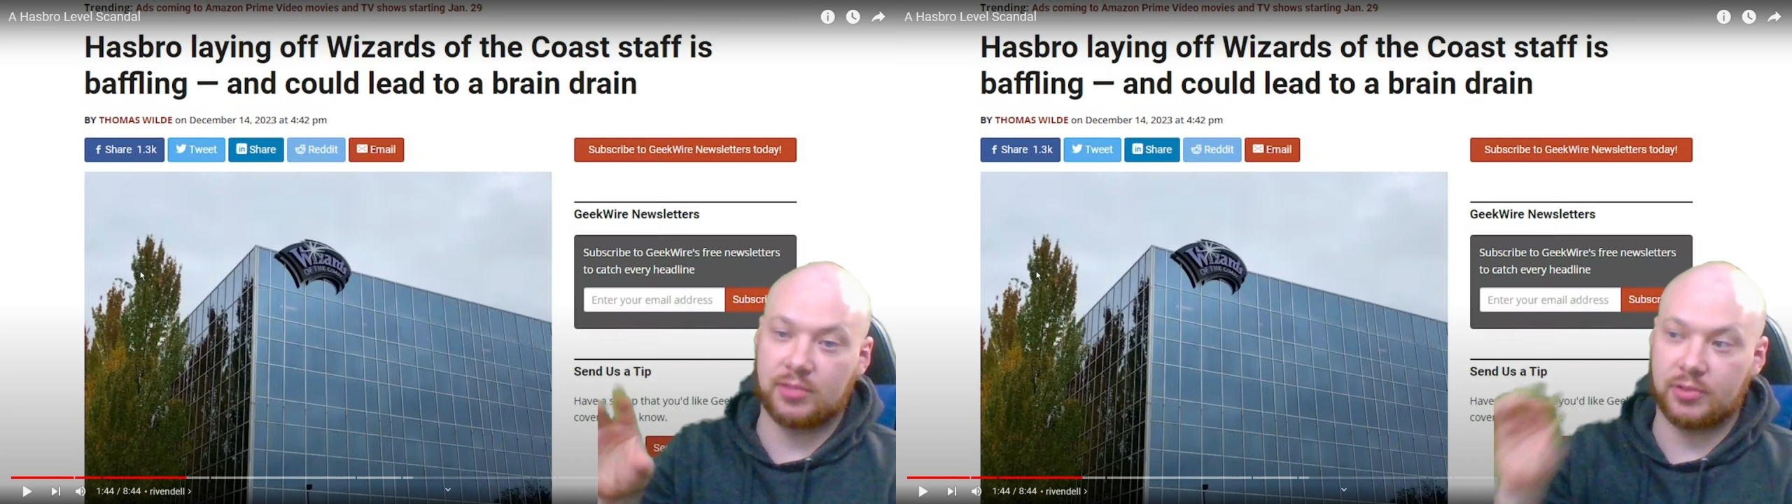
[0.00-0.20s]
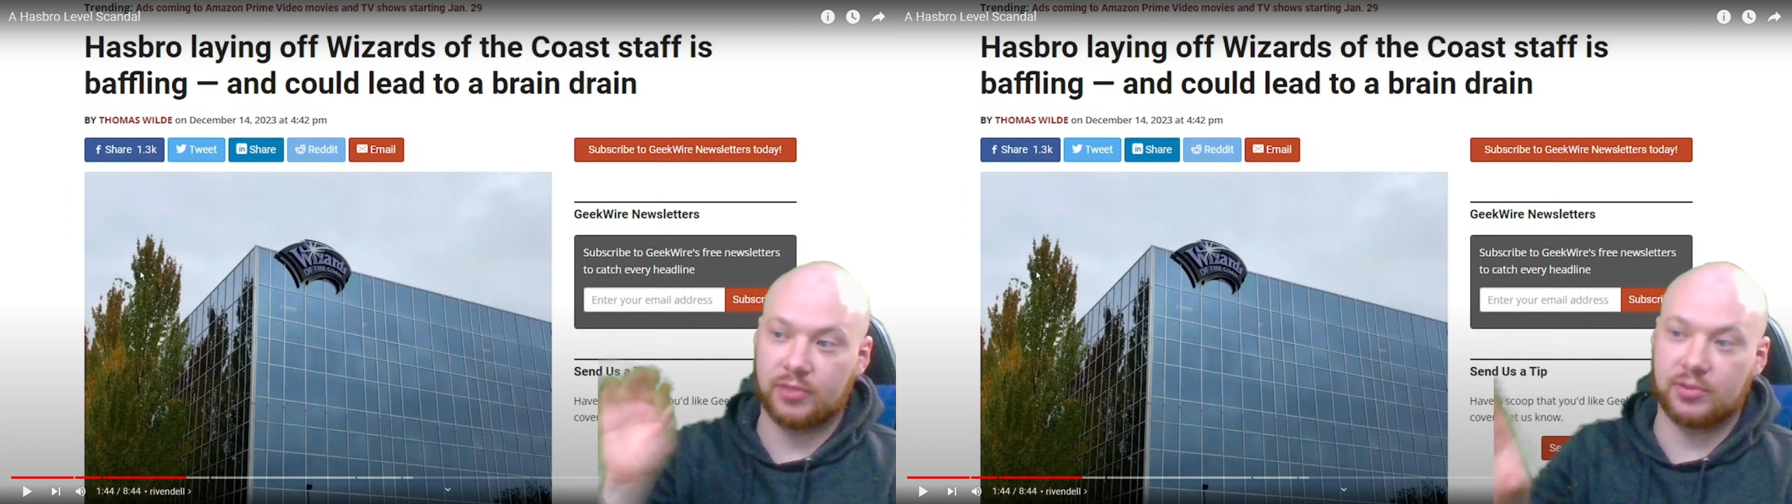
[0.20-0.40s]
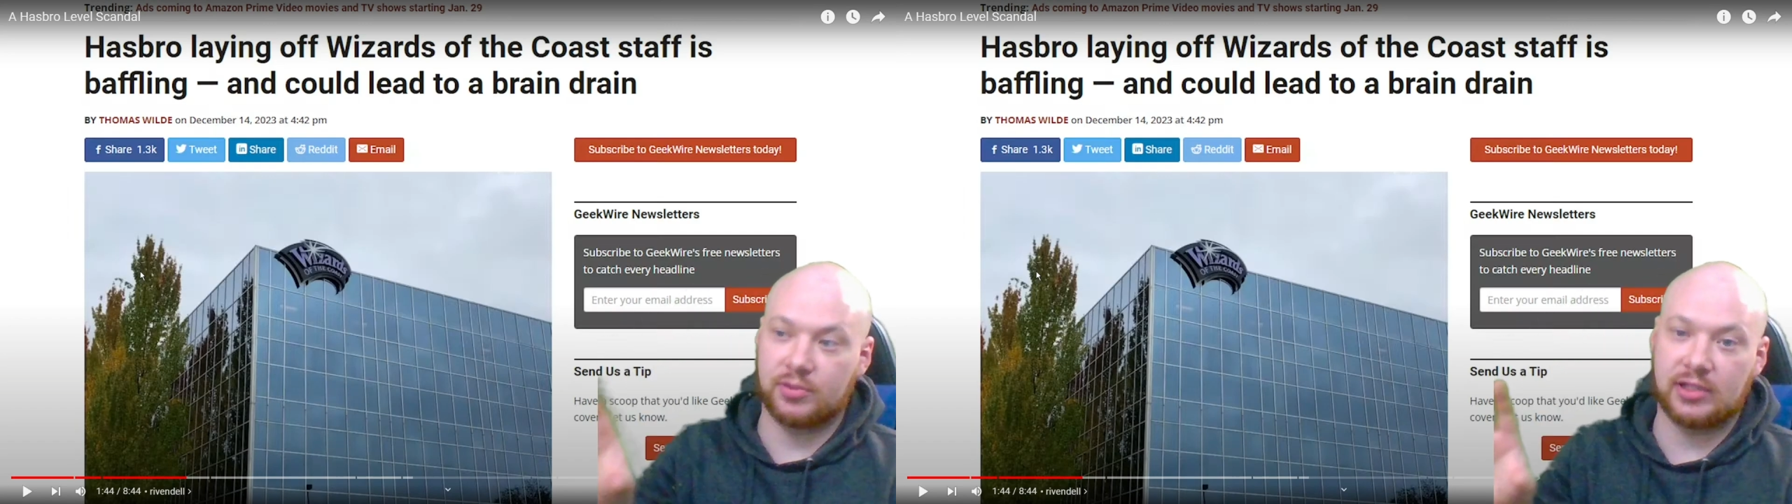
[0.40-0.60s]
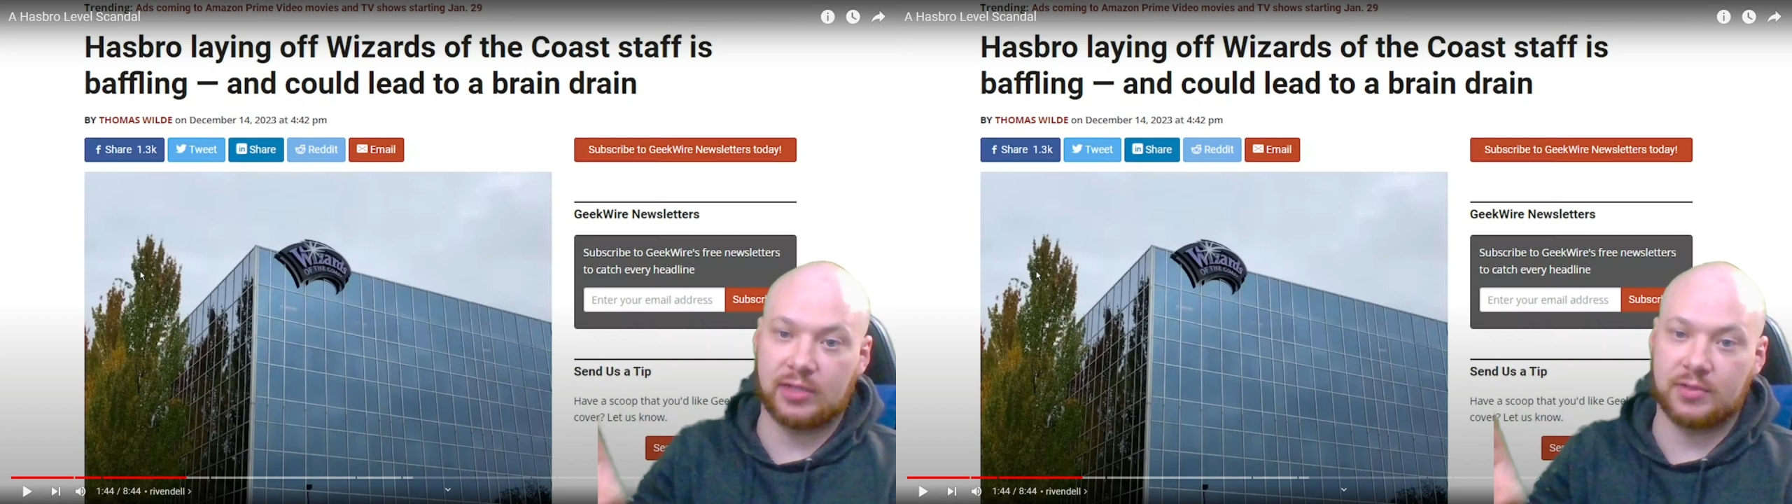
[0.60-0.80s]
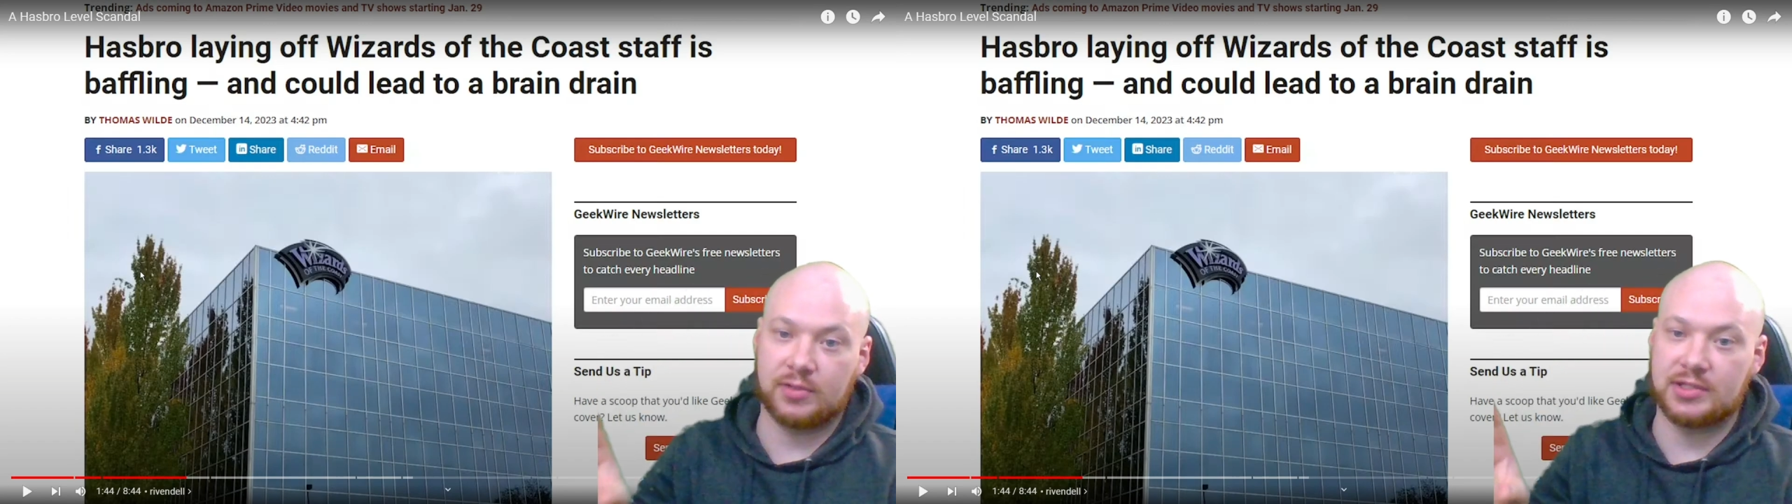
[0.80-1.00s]
I really like what
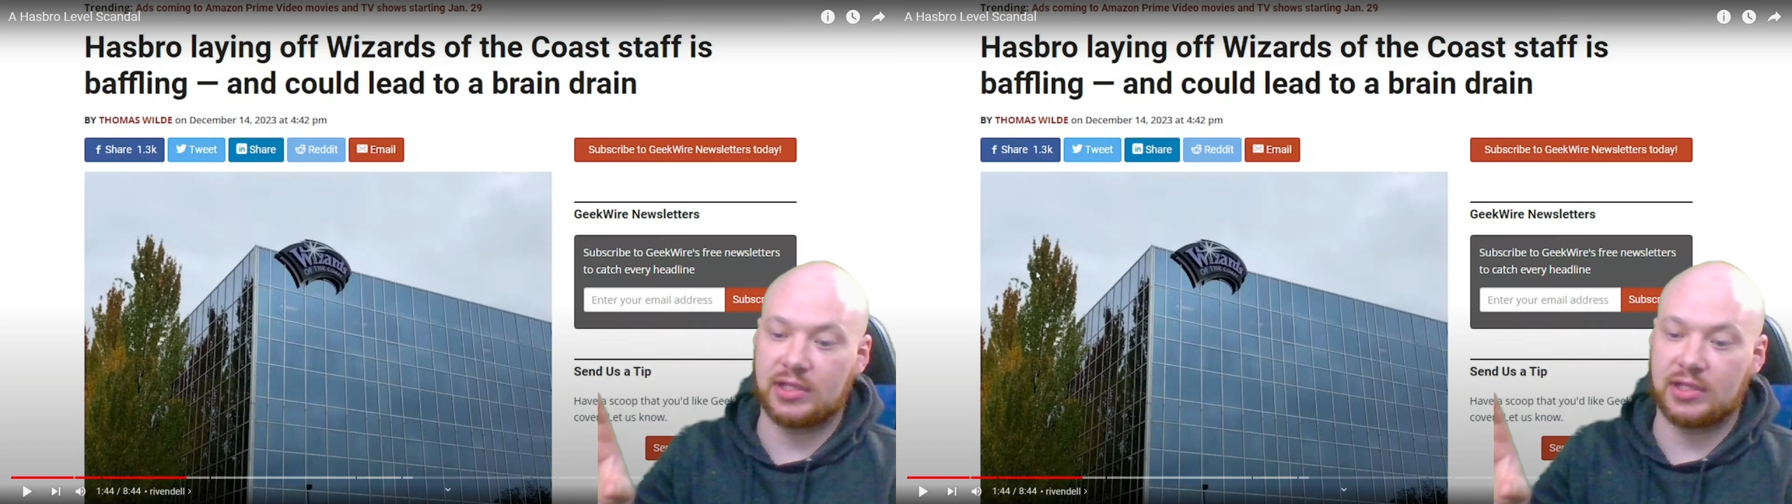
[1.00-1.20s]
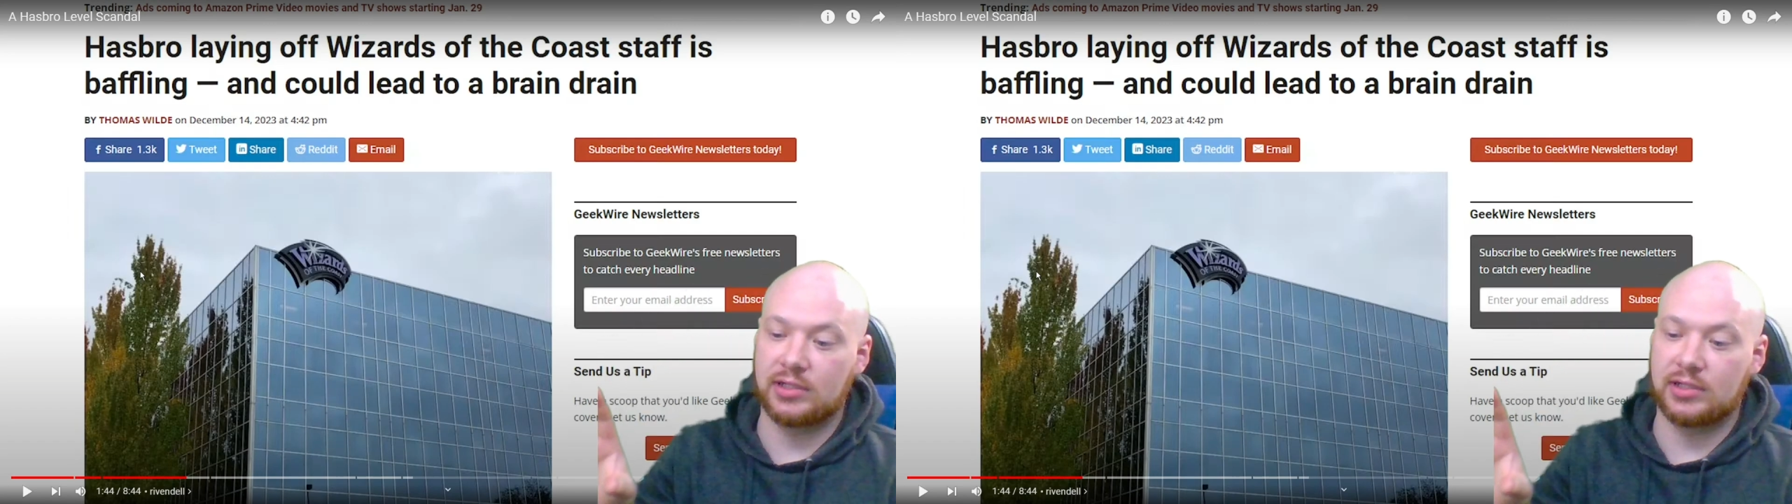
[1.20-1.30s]
he said.